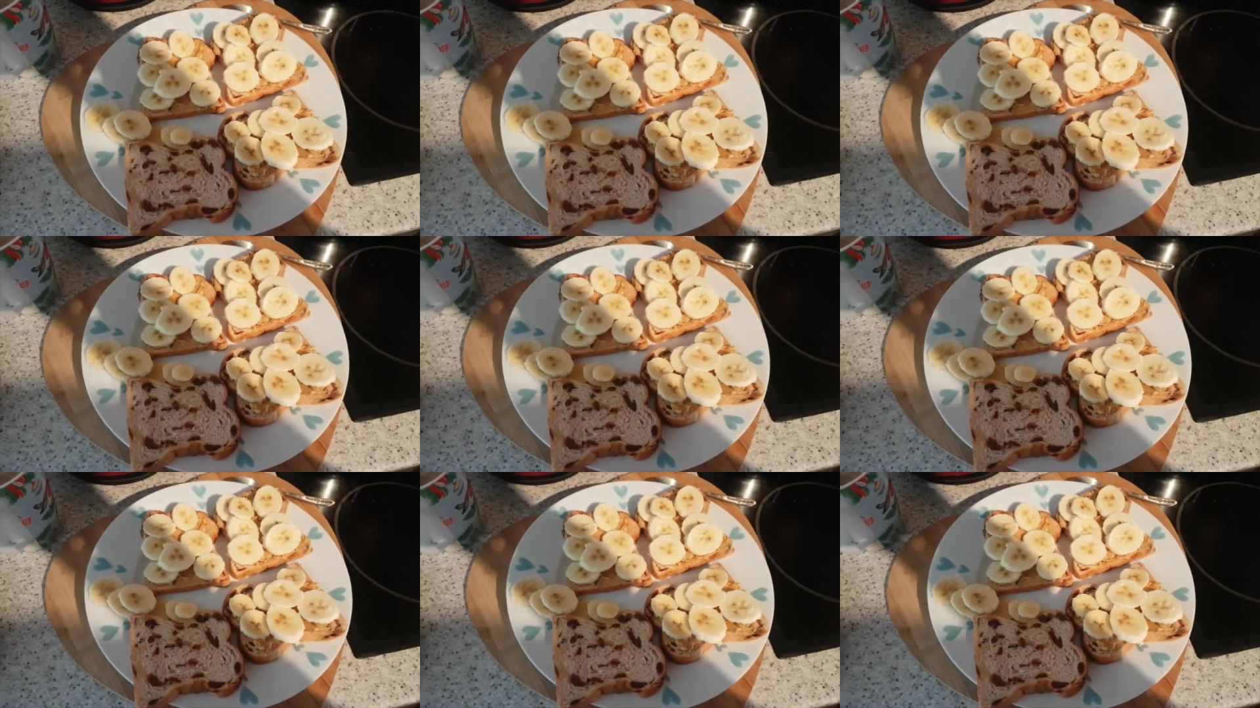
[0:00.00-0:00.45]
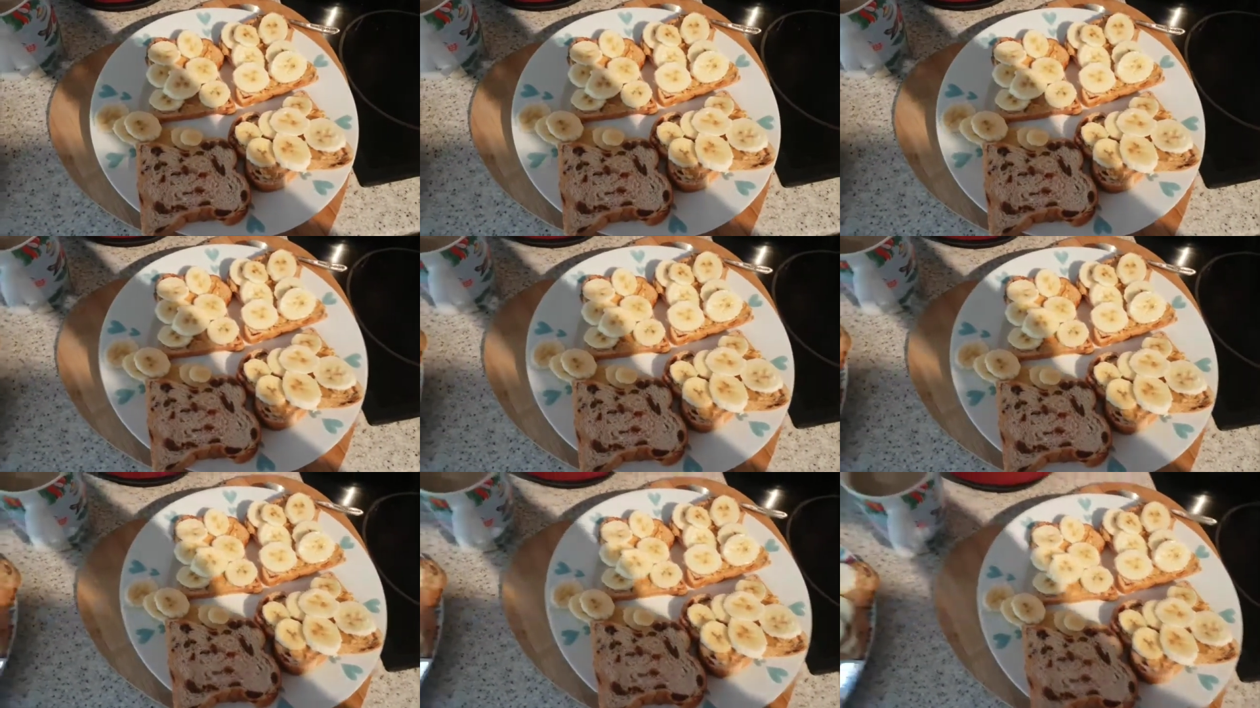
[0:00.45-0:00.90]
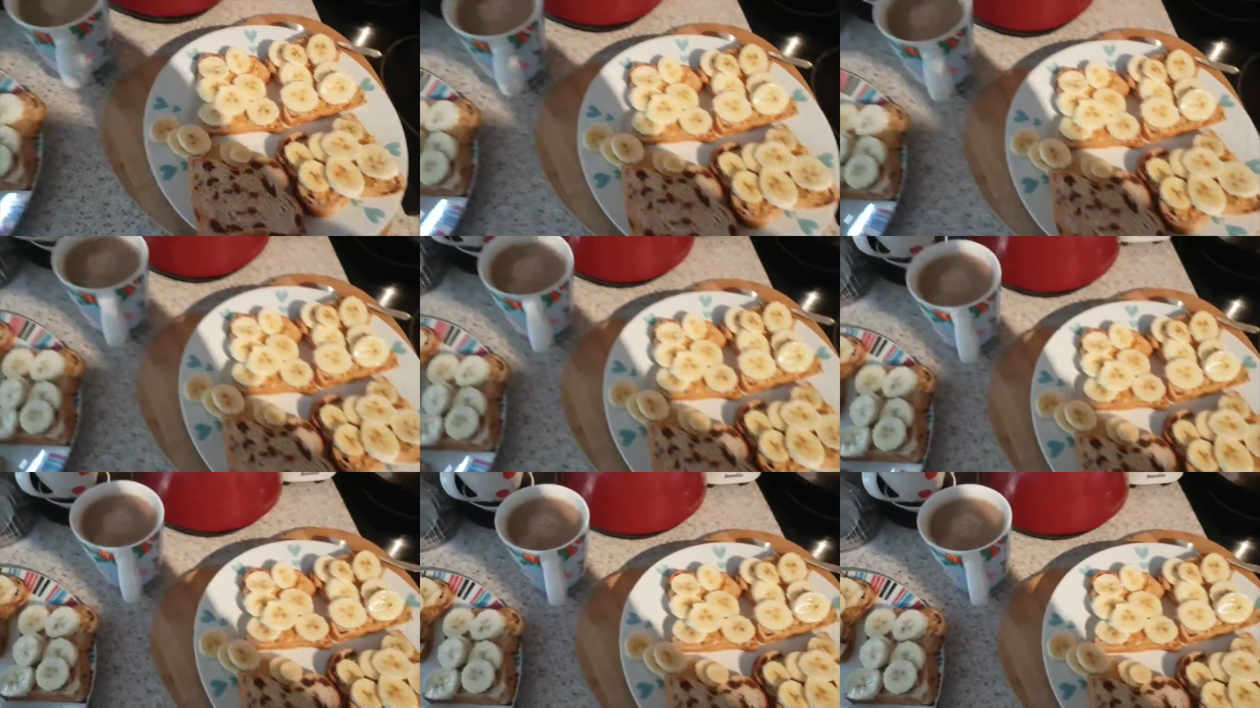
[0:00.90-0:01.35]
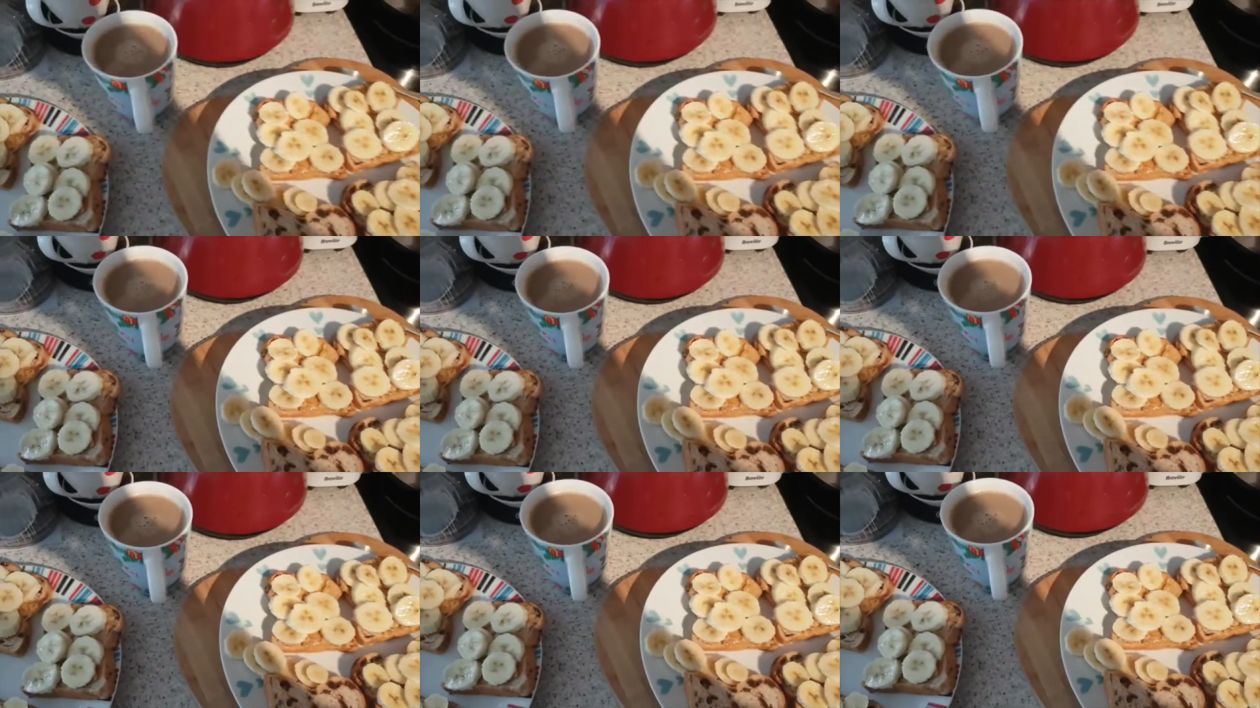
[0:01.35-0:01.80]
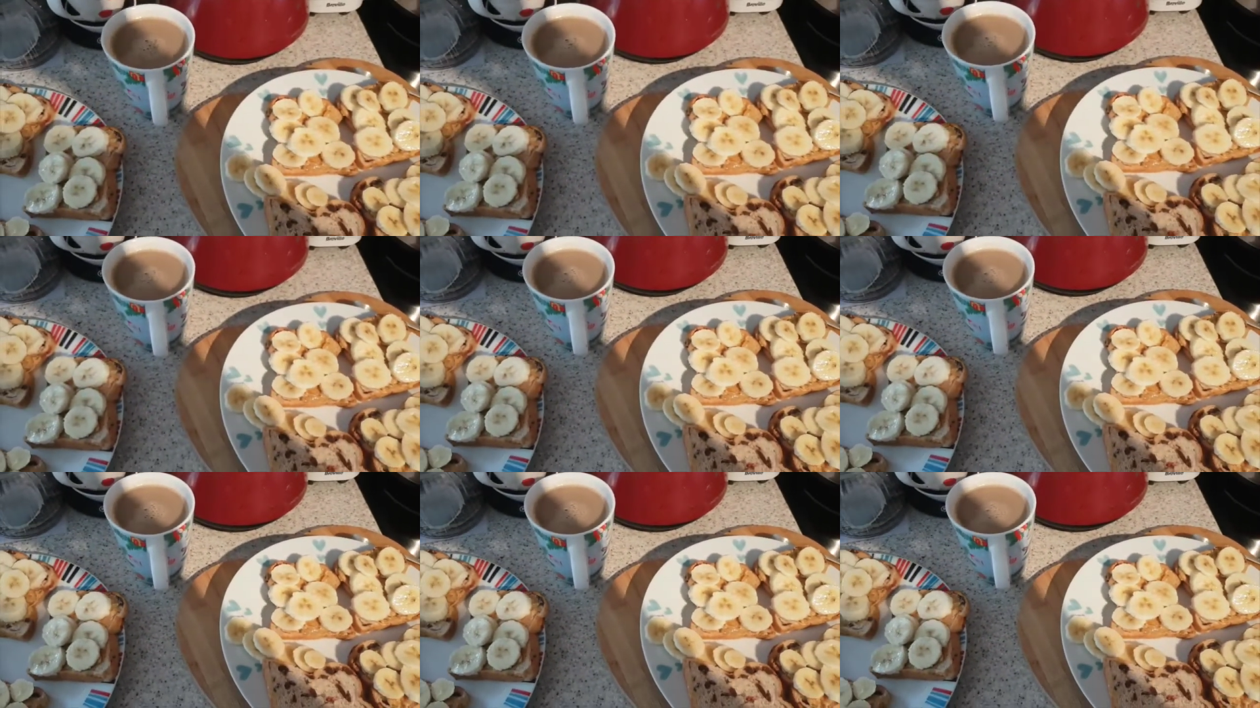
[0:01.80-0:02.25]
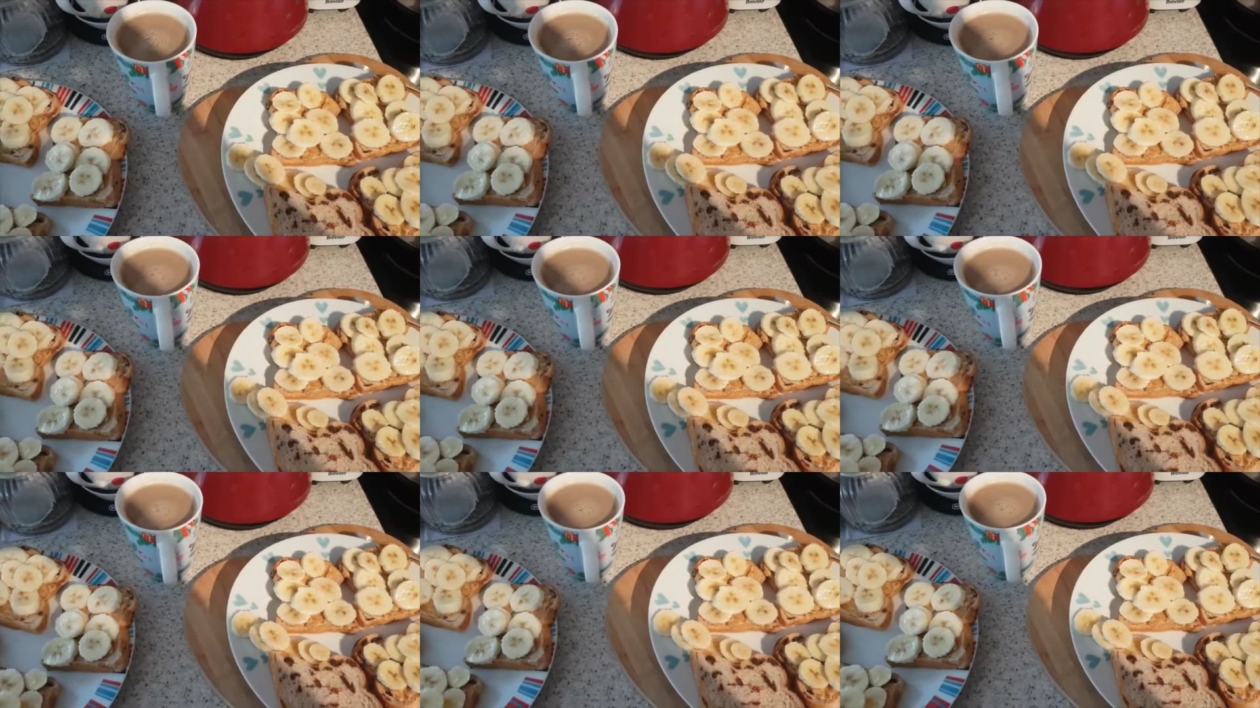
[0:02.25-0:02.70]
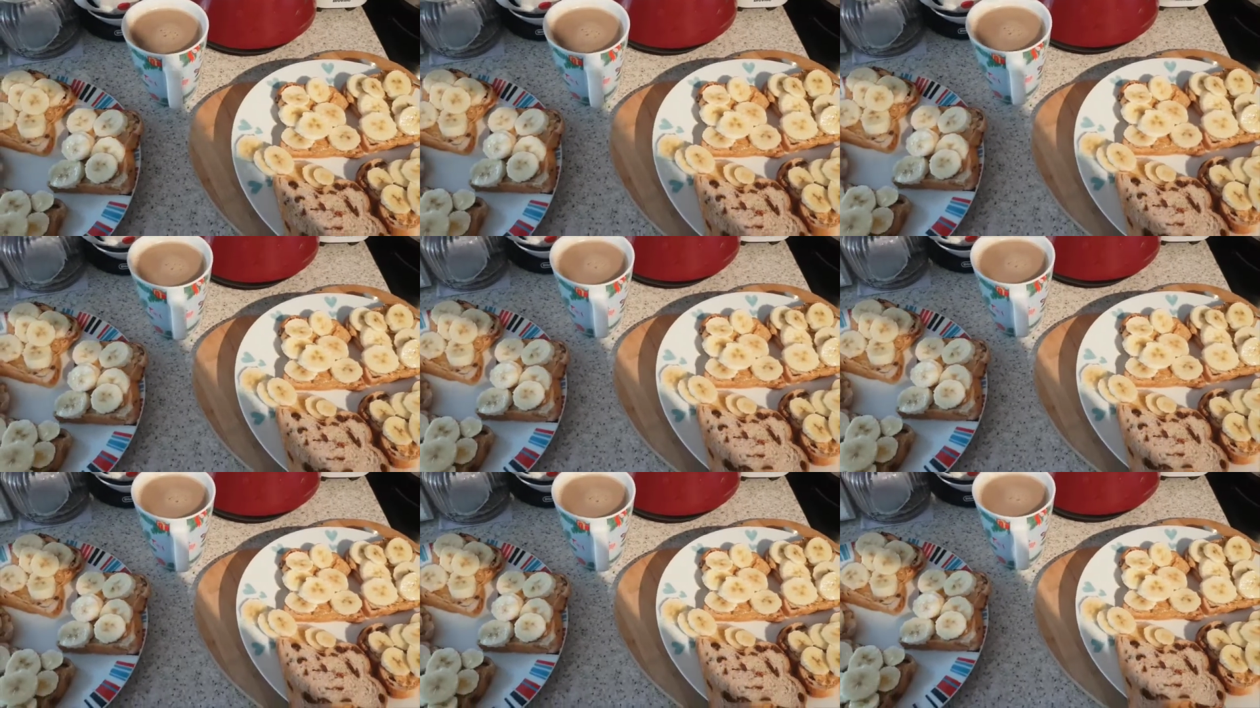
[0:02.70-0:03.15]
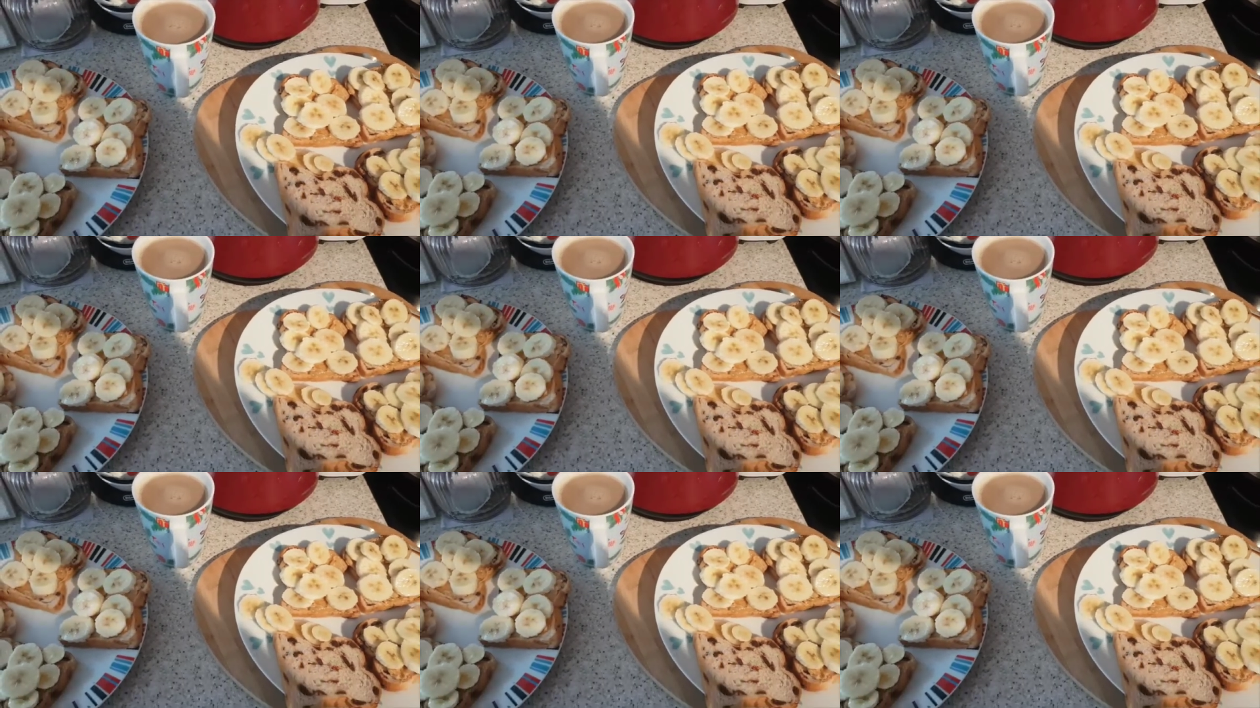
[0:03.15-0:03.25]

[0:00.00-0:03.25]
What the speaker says: (no speaker visible)